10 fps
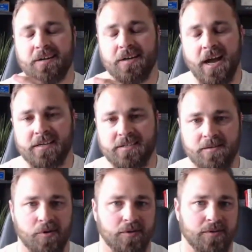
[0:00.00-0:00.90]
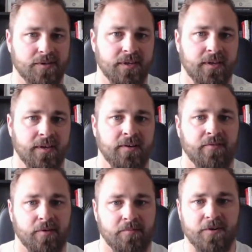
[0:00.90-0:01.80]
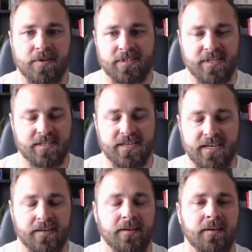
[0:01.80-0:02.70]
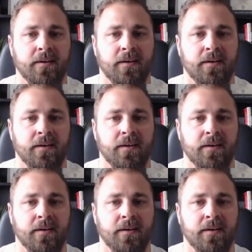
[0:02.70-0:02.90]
customers from your existing